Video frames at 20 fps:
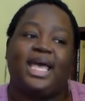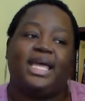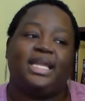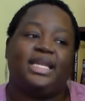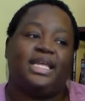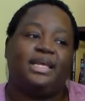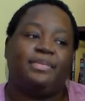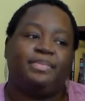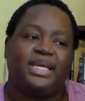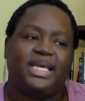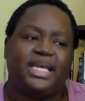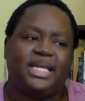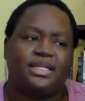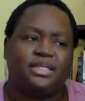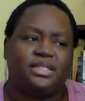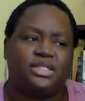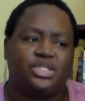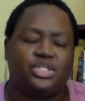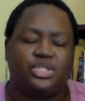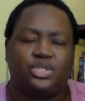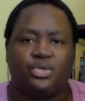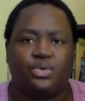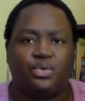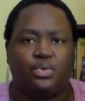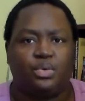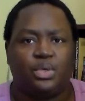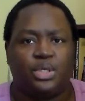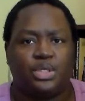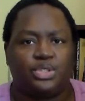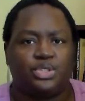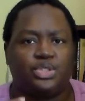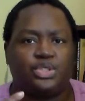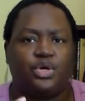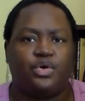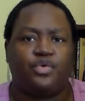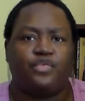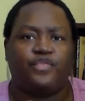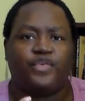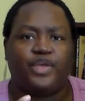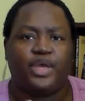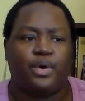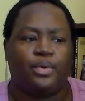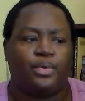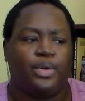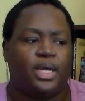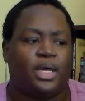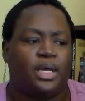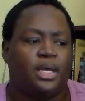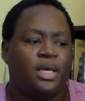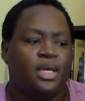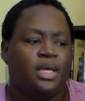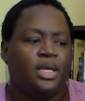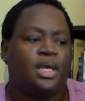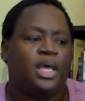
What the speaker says: and he begins to show Fiona